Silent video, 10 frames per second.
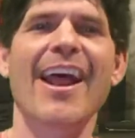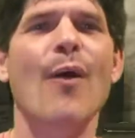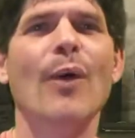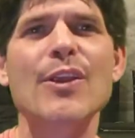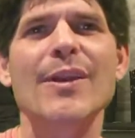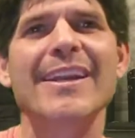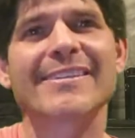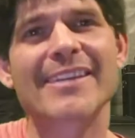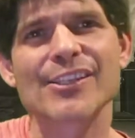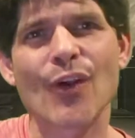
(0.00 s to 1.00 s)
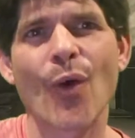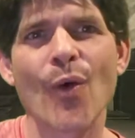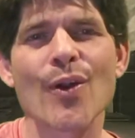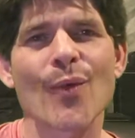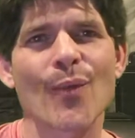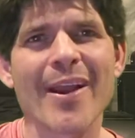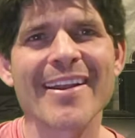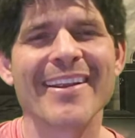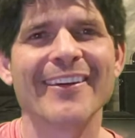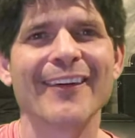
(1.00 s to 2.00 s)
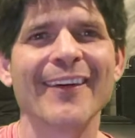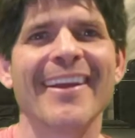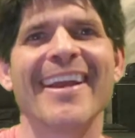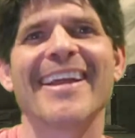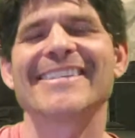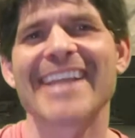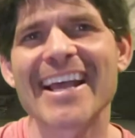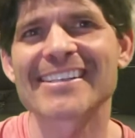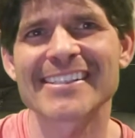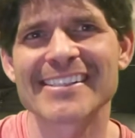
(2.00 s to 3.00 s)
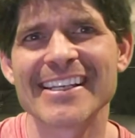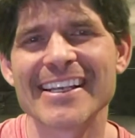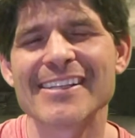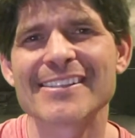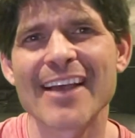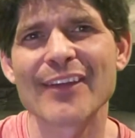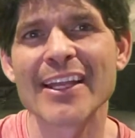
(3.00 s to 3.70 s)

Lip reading: What you need is this cord right here. Is the SC7,